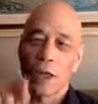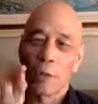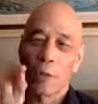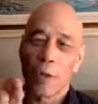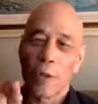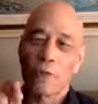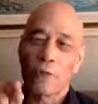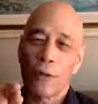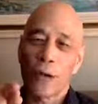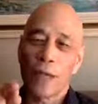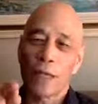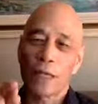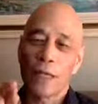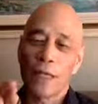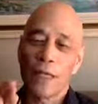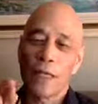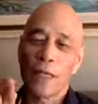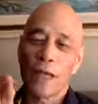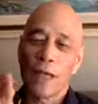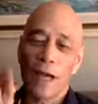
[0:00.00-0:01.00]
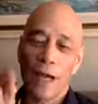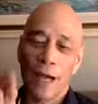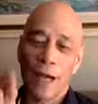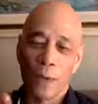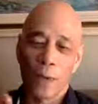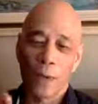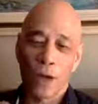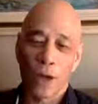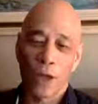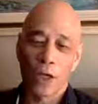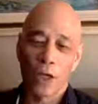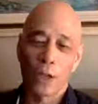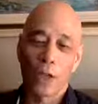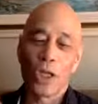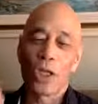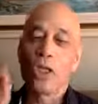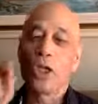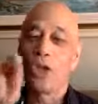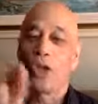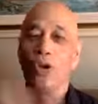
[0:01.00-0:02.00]
Quite frankly, I would argue
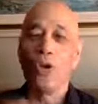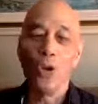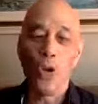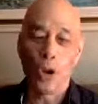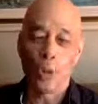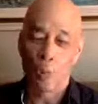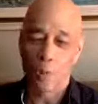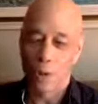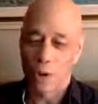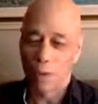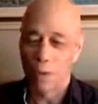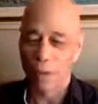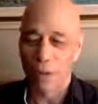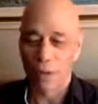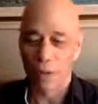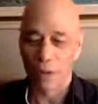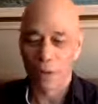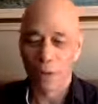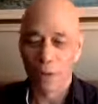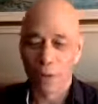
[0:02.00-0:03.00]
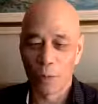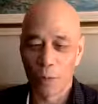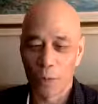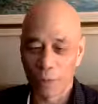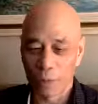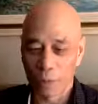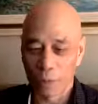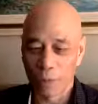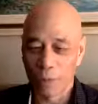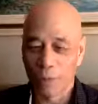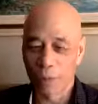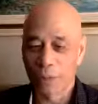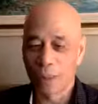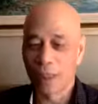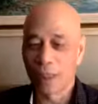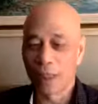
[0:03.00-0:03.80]
that you know more about what life